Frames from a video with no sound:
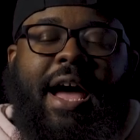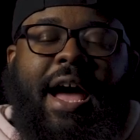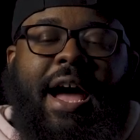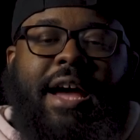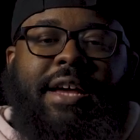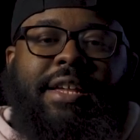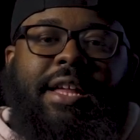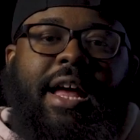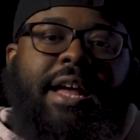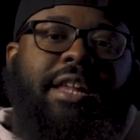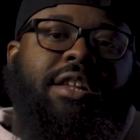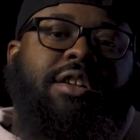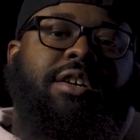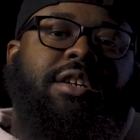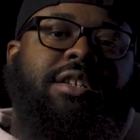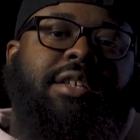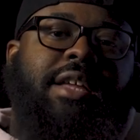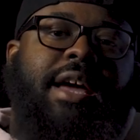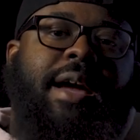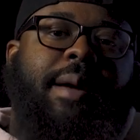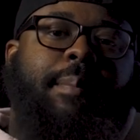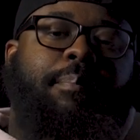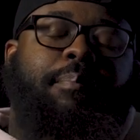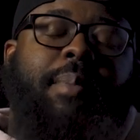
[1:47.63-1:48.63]
I, I, I
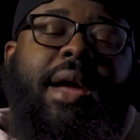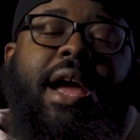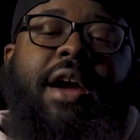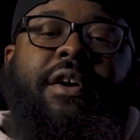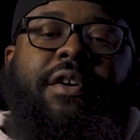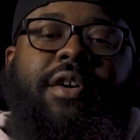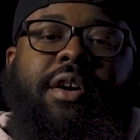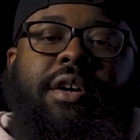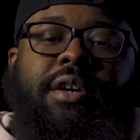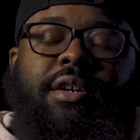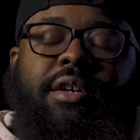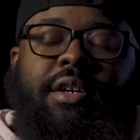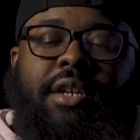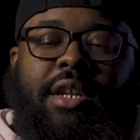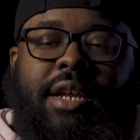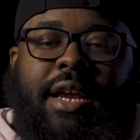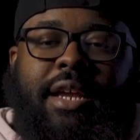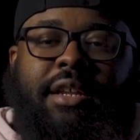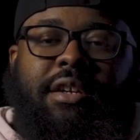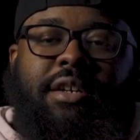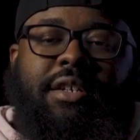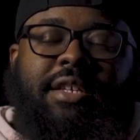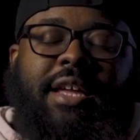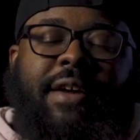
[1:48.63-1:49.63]
looked at parenthood and
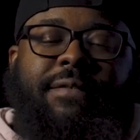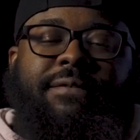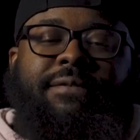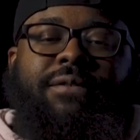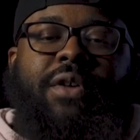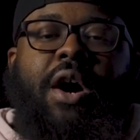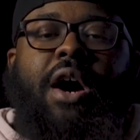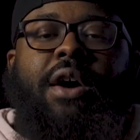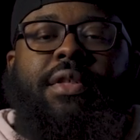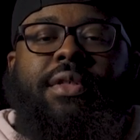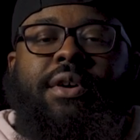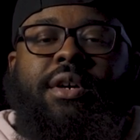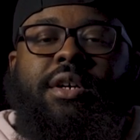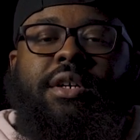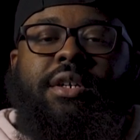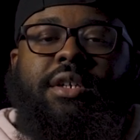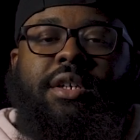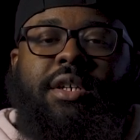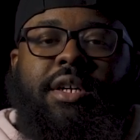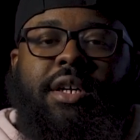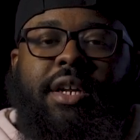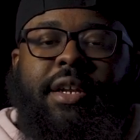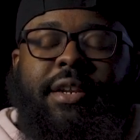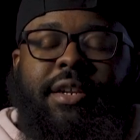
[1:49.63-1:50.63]
I looked at
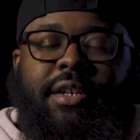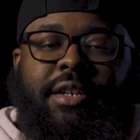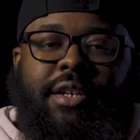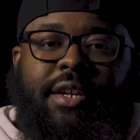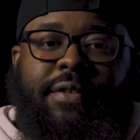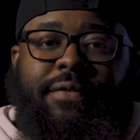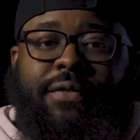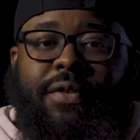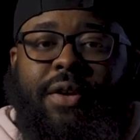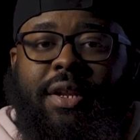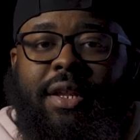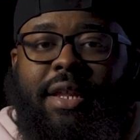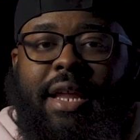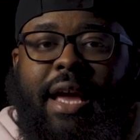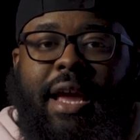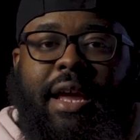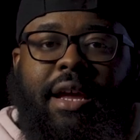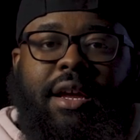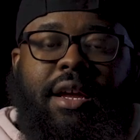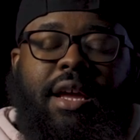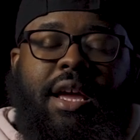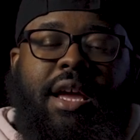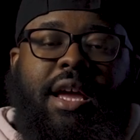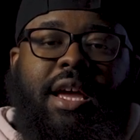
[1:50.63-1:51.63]
fatherhood in a different
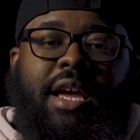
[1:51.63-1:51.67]
light.